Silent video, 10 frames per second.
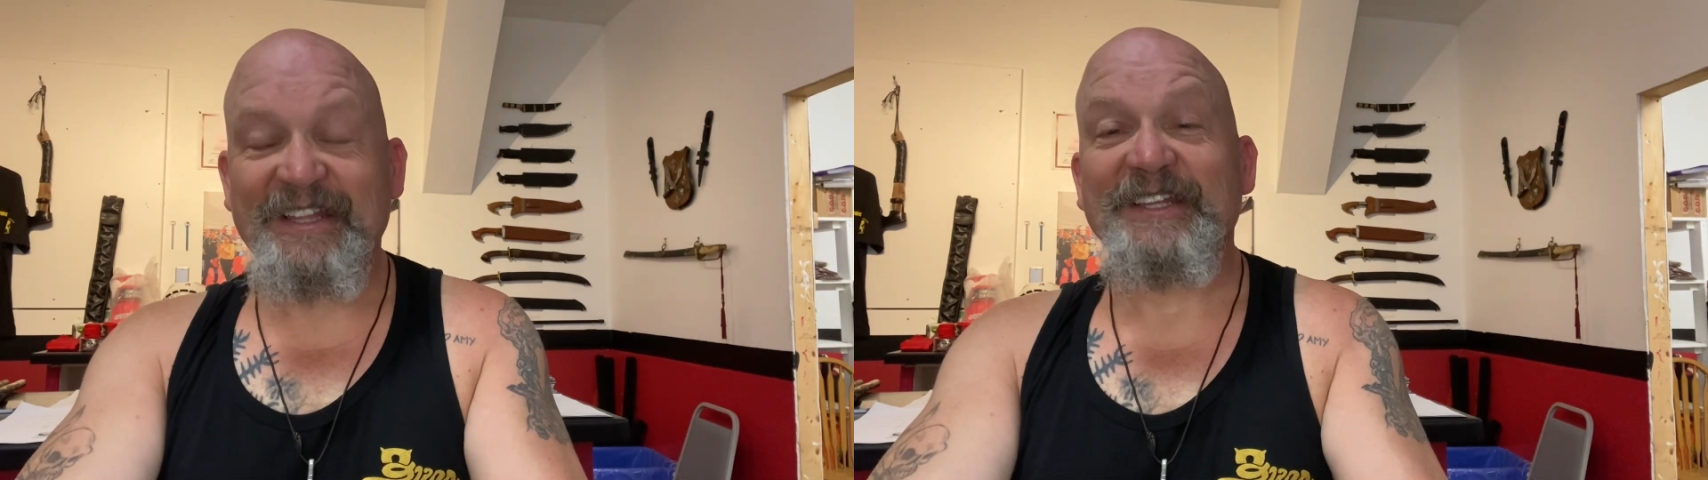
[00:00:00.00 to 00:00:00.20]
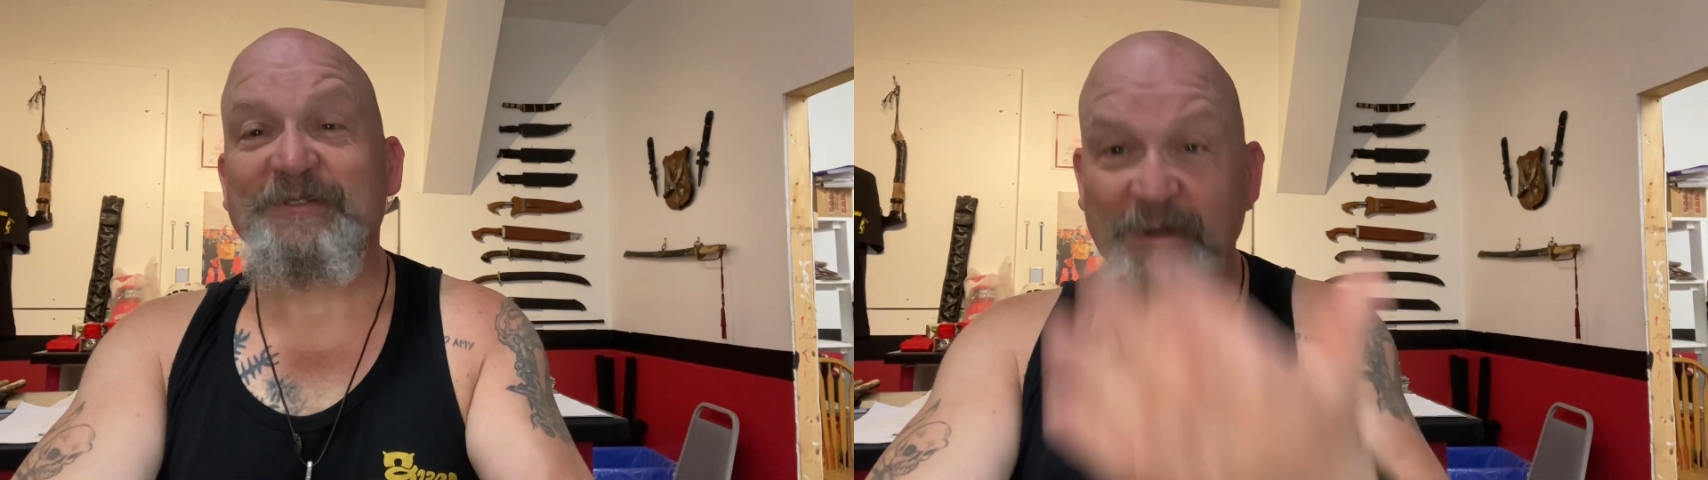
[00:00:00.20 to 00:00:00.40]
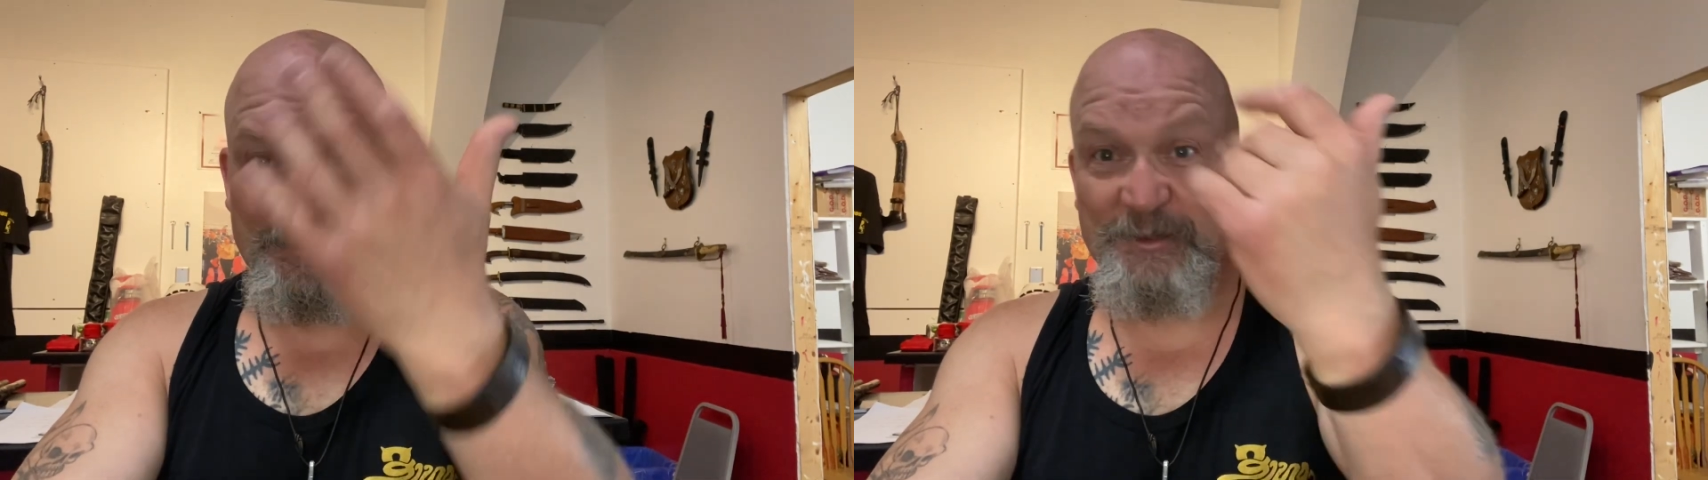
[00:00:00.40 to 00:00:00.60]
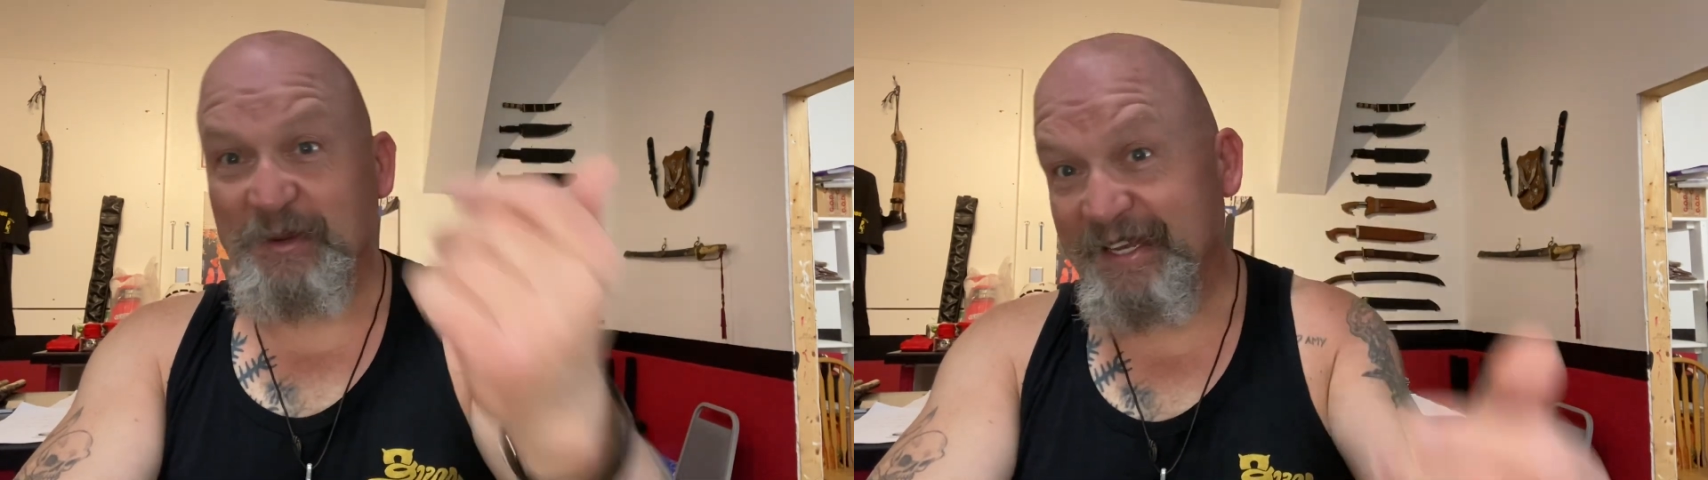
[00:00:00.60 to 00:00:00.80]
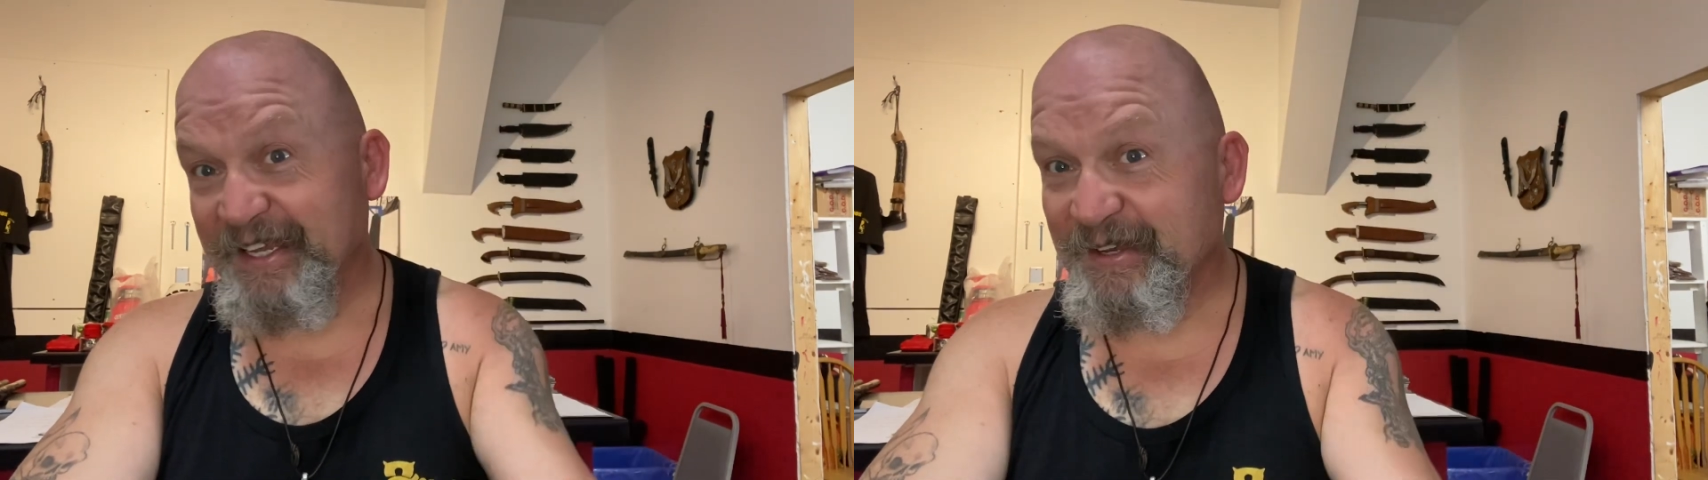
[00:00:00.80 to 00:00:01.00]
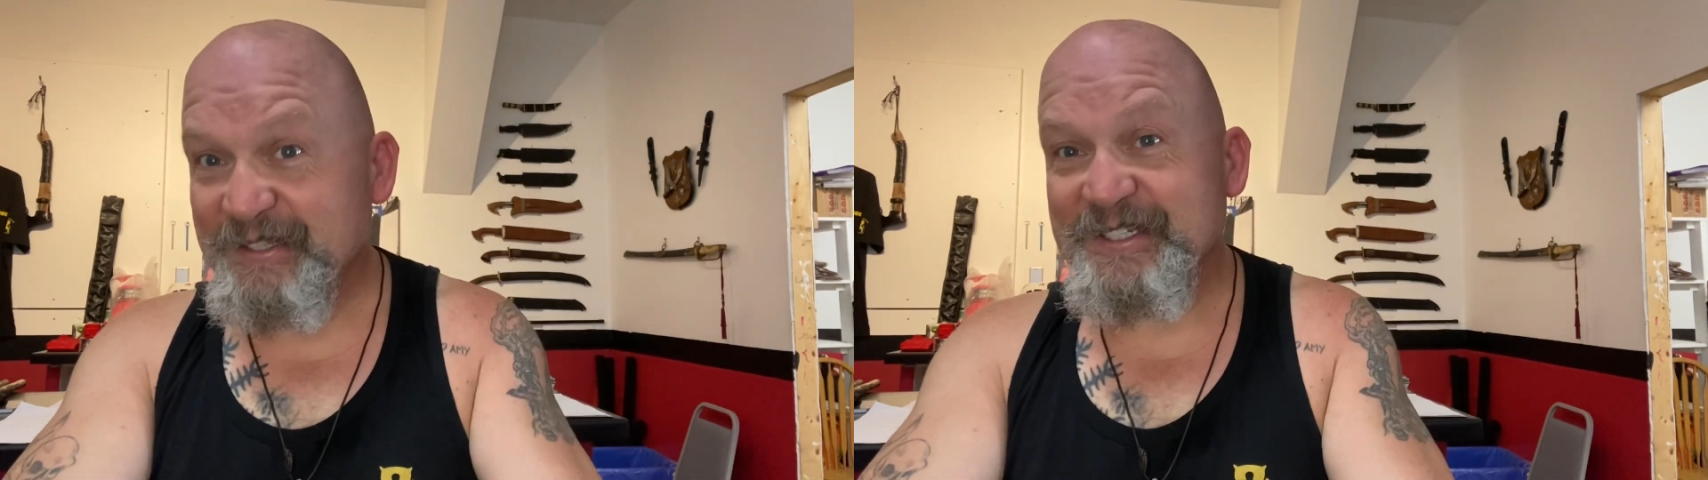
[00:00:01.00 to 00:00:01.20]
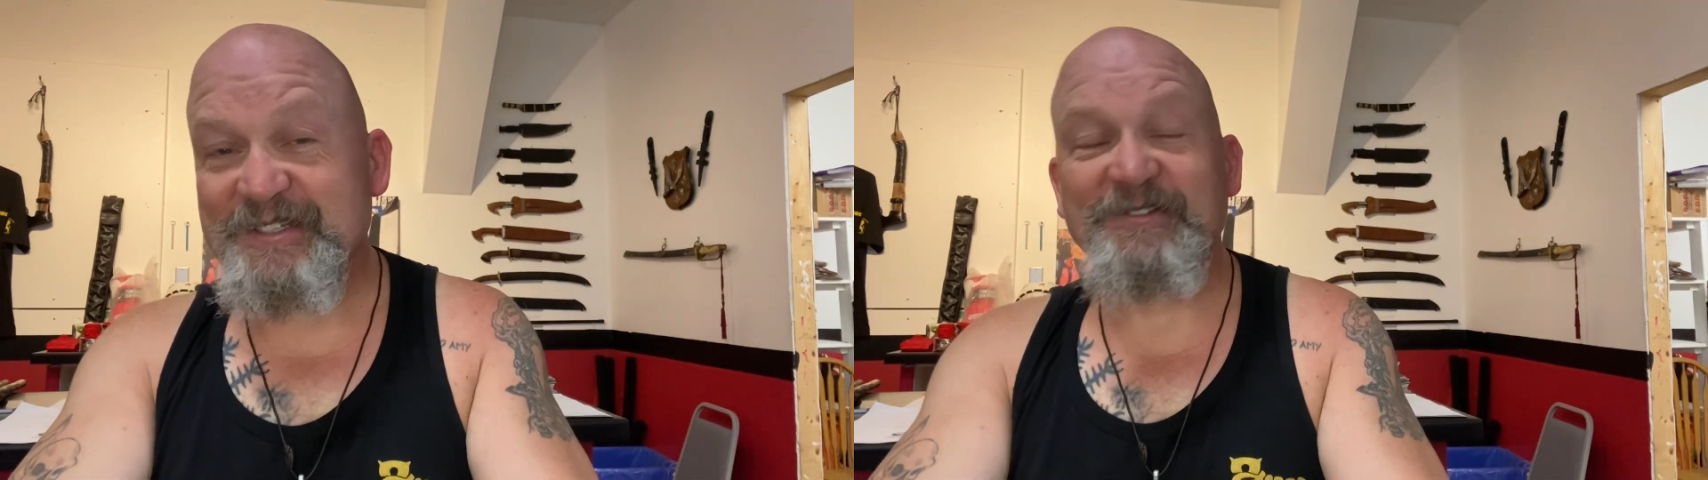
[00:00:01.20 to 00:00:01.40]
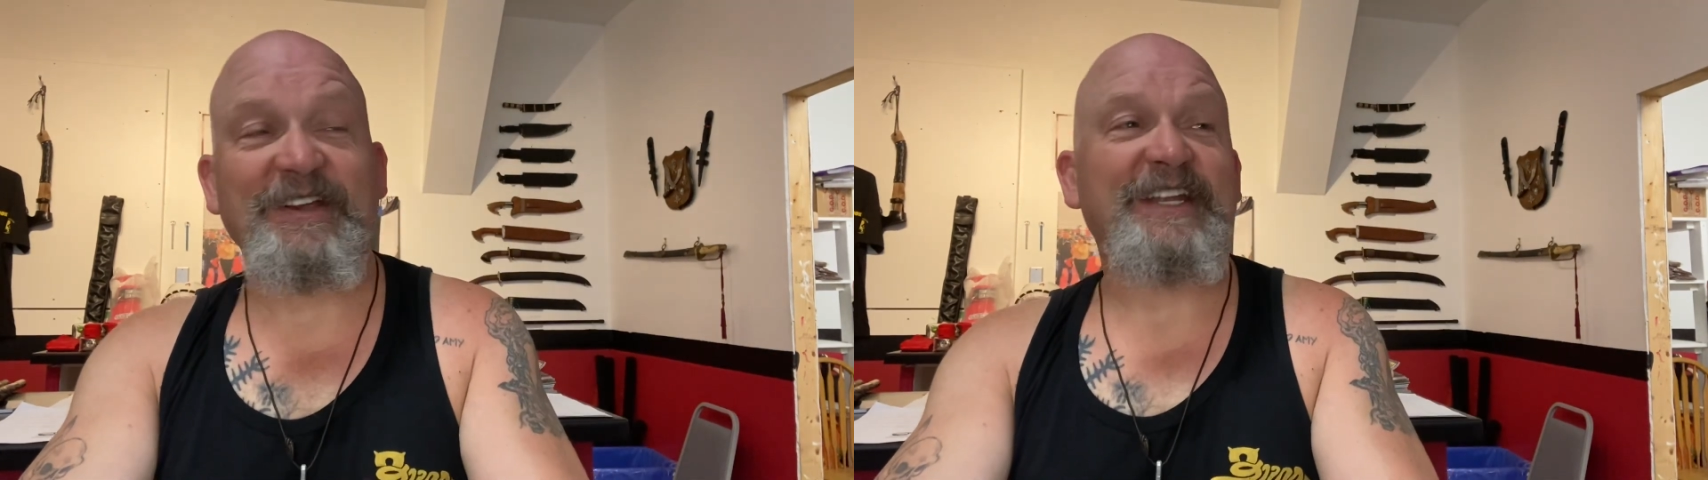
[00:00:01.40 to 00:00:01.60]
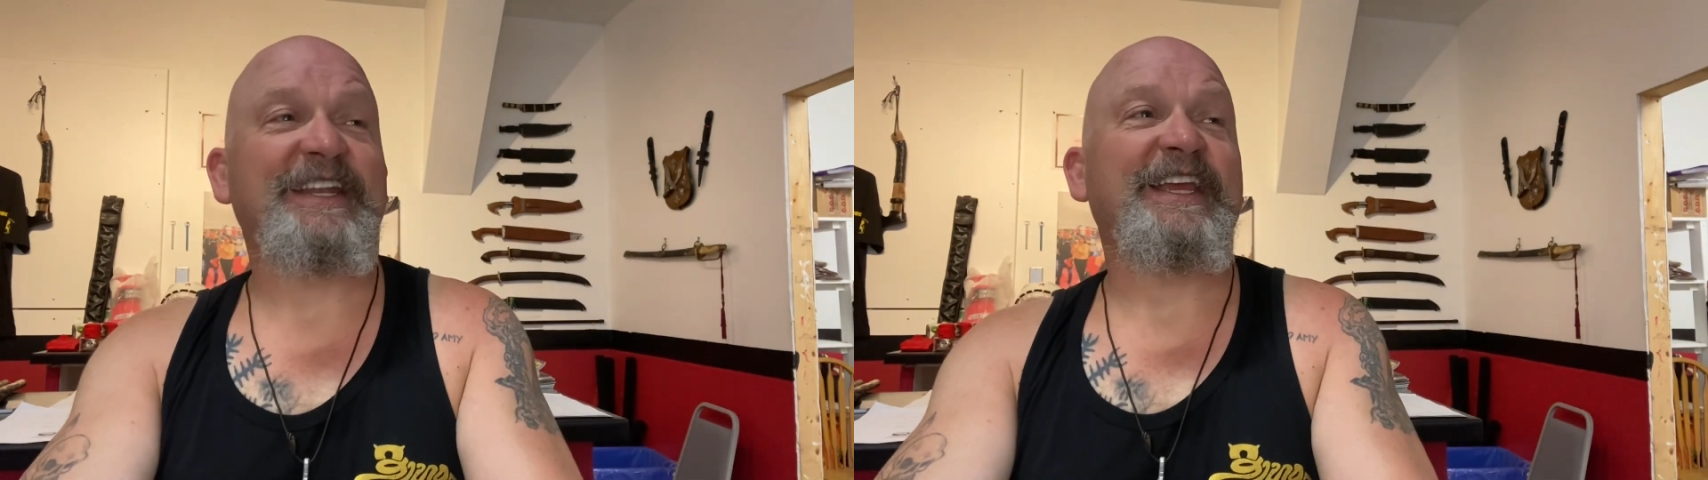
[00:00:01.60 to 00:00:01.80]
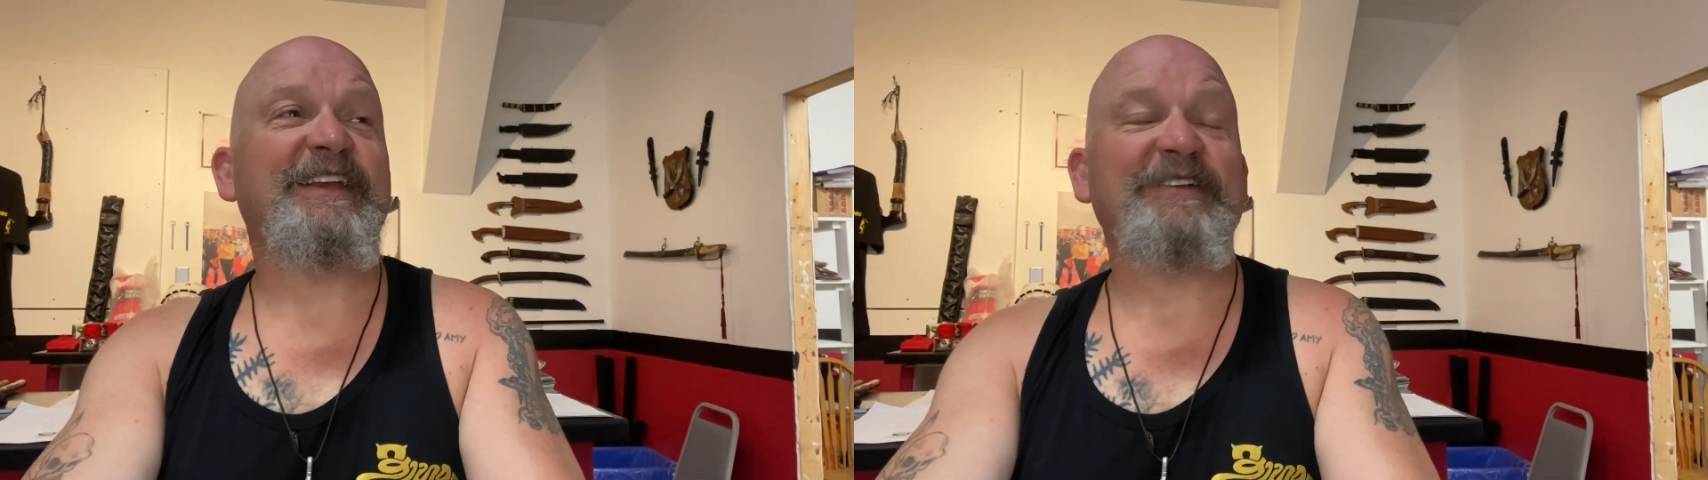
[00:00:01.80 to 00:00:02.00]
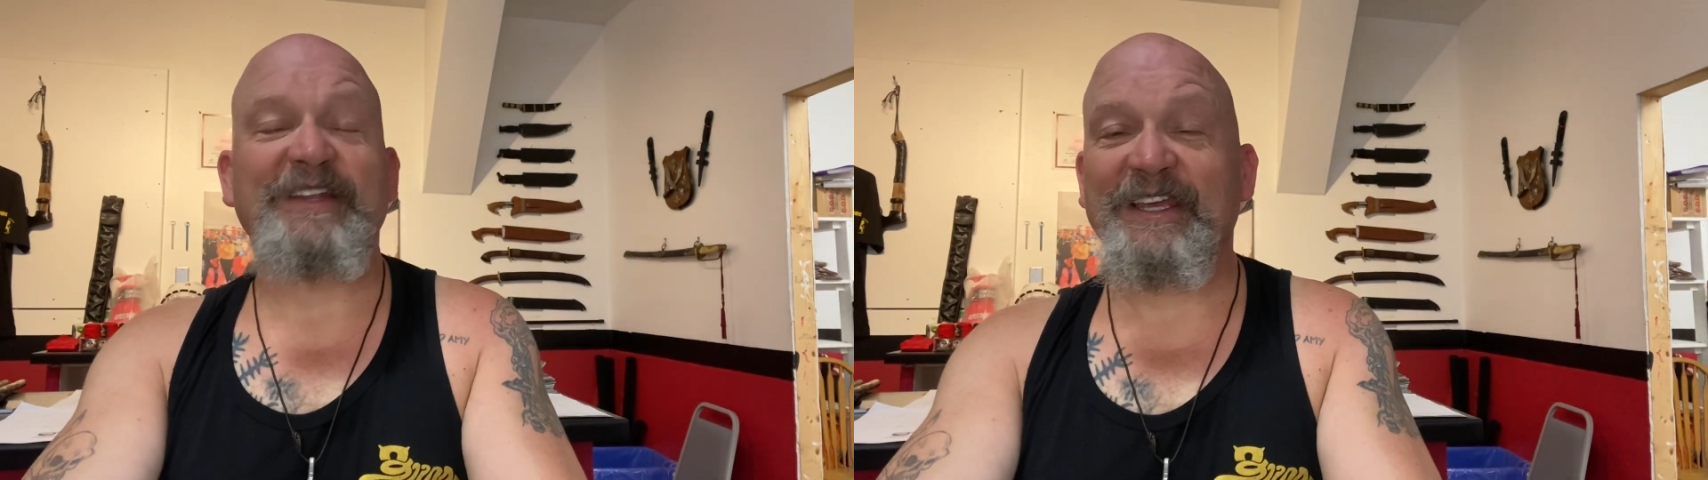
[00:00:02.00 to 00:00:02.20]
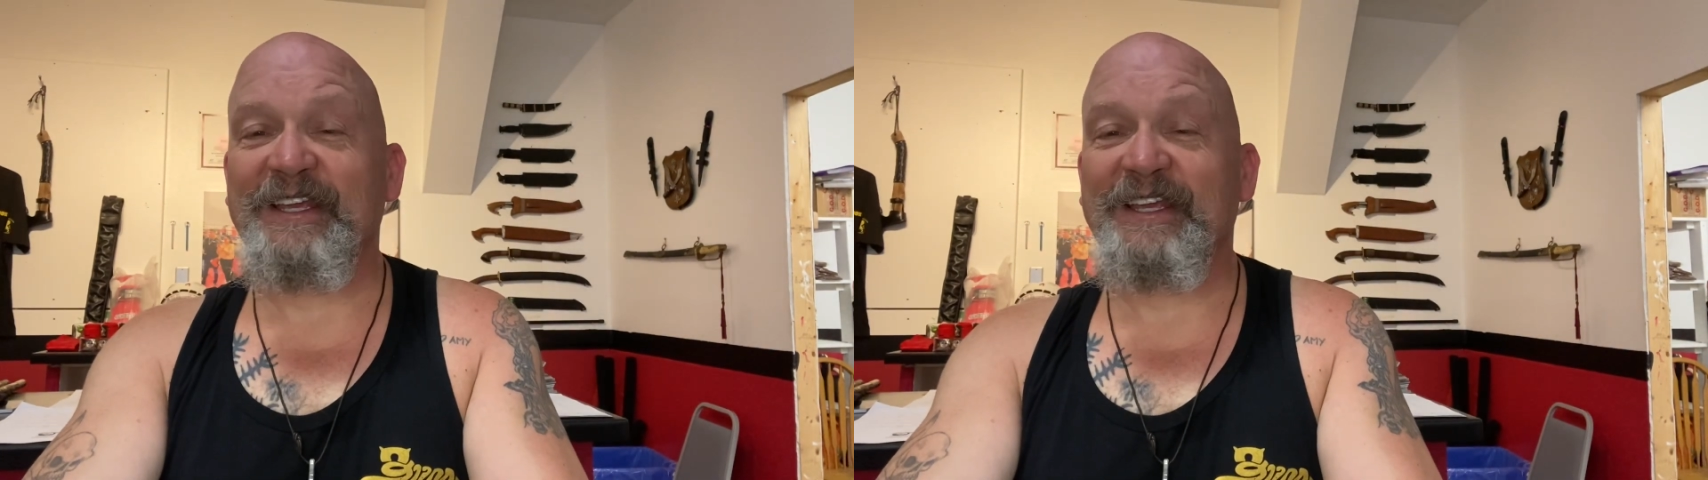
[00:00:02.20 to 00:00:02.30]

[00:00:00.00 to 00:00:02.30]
that's why I'm sweaty. I just trained eight